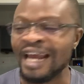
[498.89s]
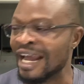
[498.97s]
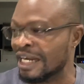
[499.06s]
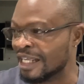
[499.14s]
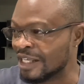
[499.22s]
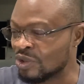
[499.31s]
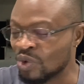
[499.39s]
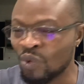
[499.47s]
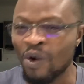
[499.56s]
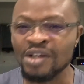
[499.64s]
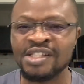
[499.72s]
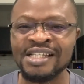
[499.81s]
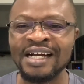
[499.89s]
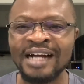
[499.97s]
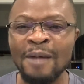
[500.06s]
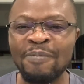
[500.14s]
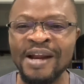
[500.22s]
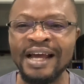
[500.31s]
And you watch
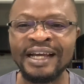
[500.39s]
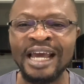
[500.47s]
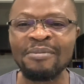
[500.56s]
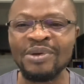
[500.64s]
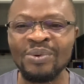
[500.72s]
Saka play a game,